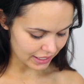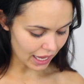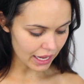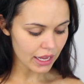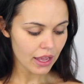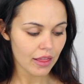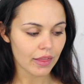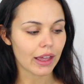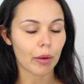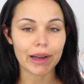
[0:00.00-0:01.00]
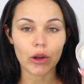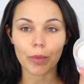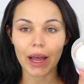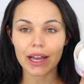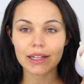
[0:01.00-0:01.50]
say. They come in
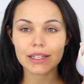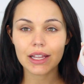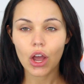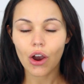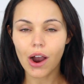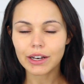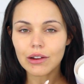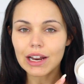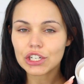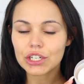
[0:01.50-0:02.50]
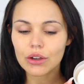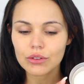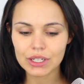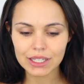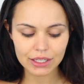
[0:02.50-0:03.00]
little pads. I don't actually
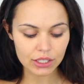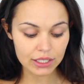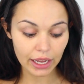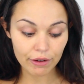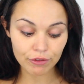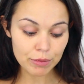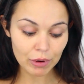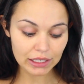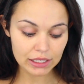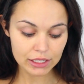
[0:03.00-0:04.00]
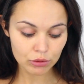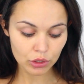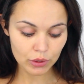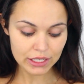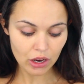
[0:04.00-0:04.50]
know, does every brand still
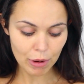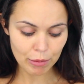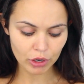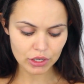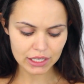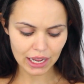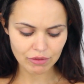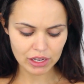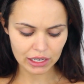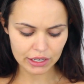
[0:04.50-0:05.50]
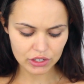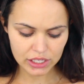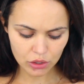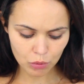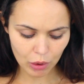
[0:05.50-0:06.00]
do this? I remember I used to have a
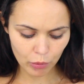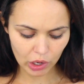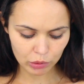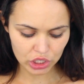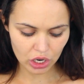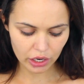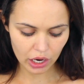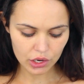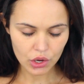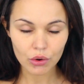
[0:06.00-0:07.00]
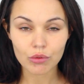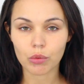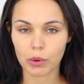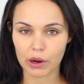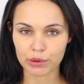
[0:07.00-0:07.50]
Clearasil one when I was younger,
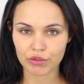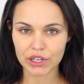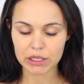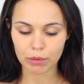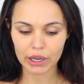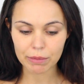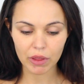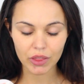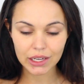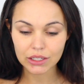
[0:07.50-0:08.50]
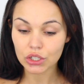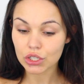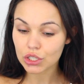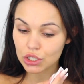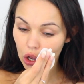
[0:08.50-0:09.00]
when I was really spotty, but these are
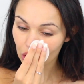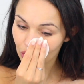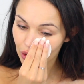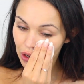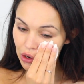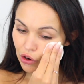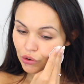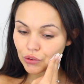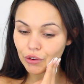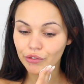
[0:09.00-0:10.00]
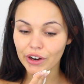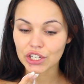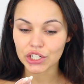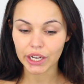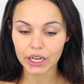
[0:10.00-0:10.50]
just so
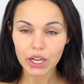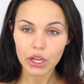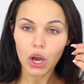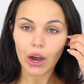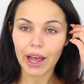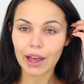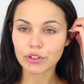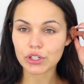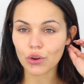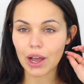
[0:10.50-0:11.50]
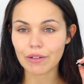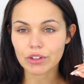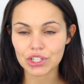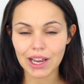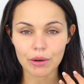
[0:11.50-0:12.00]
refreshing. I have just got out
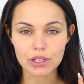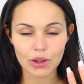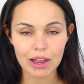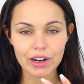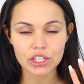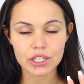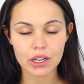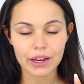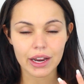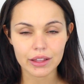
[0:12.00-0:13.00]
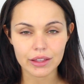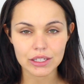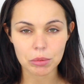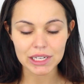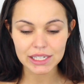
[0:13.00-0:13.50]
of the shower, so I haven't actually done
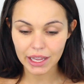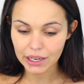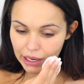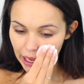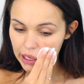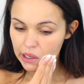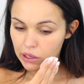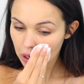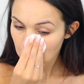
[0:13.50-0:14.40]
anything to my skin yet.